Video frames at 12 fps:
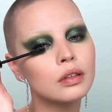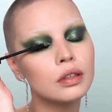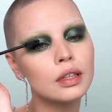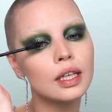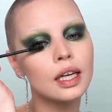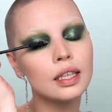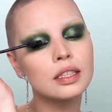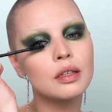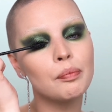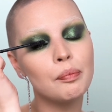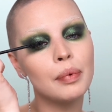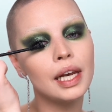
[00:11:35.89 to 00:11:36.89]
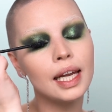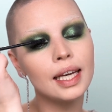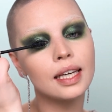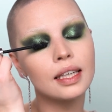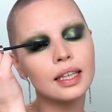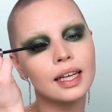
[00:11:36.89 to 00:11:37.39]
And I like to
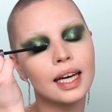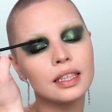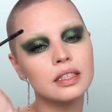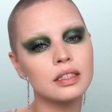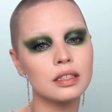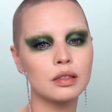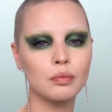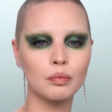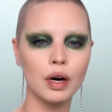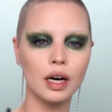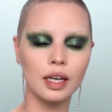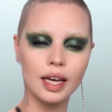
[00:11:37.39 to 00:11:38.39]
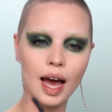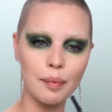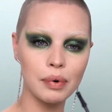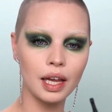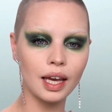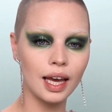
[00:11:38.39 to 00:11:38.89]
blink against my
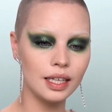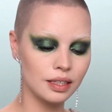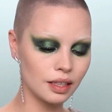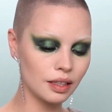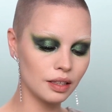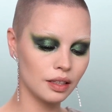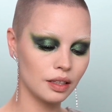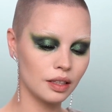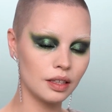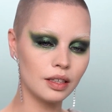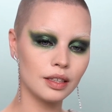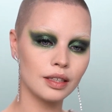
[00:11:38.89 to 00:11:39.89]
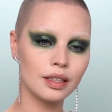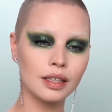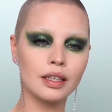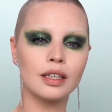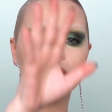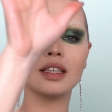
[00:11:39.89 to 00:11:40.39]
applicator,
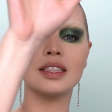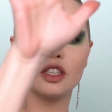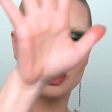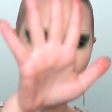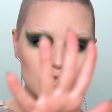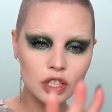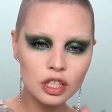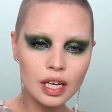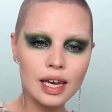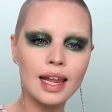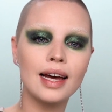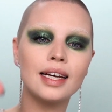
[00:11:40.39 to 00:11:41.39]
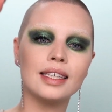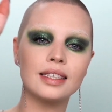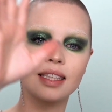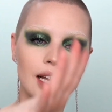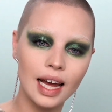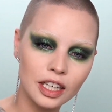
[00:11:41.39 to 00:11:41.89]
because it just slides
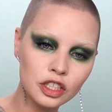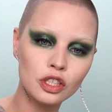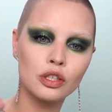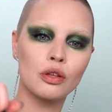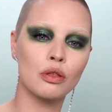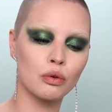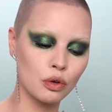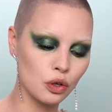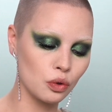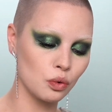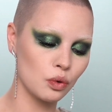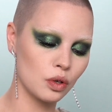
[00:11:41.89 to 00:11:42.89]
the lashes through.